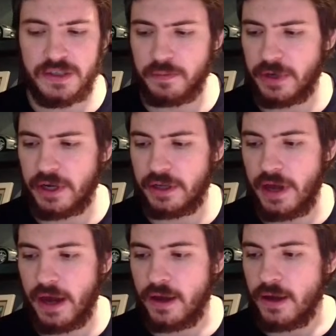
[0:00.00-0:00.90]
But
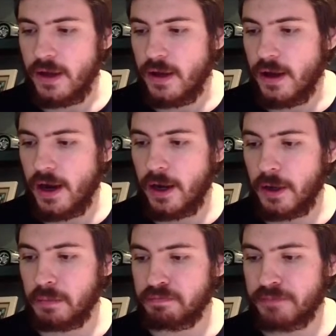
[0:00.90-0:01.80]
yeah,
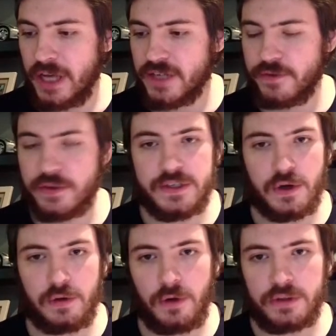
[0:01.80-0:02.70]
as for the
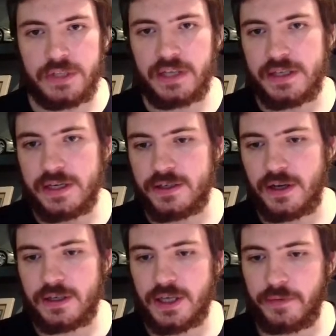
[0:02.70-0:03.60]
Stonewall Jets, I saw
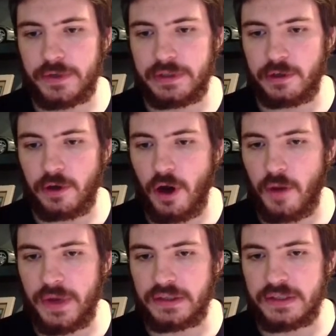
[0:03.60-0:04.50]
someone in the
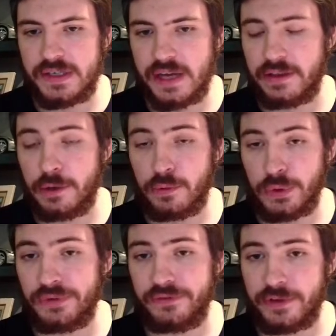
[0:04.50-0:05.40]
comments said they're
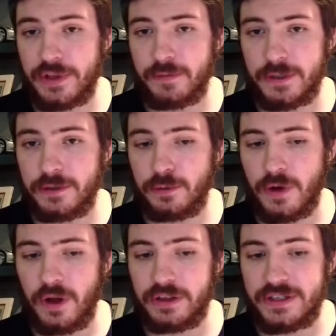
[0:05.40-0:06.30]
rooting for them to do
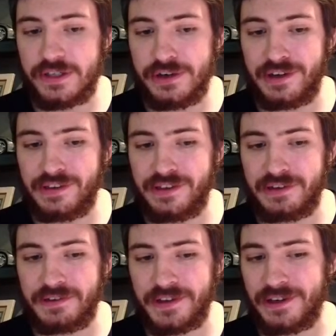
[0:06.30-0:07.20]
well this year, and I
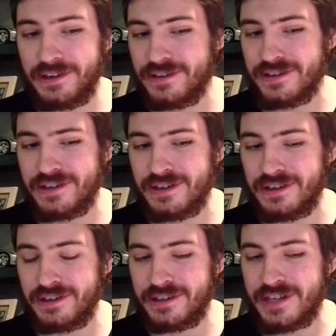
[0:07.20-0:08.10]
think there's
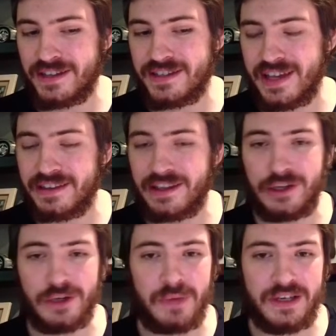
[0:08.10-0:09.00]
a chance that they
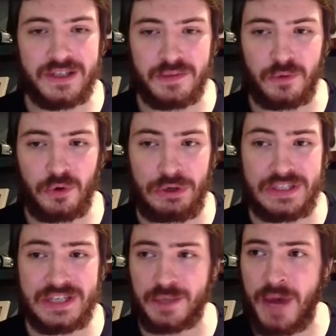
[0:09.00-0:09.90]
could make some noise,
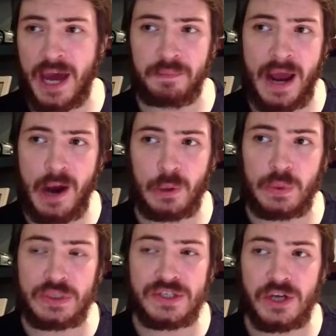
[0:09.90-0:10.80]
like Pat Power
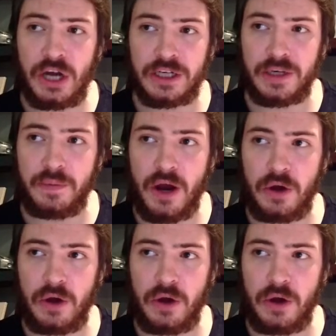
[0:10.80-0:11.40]
was talking about.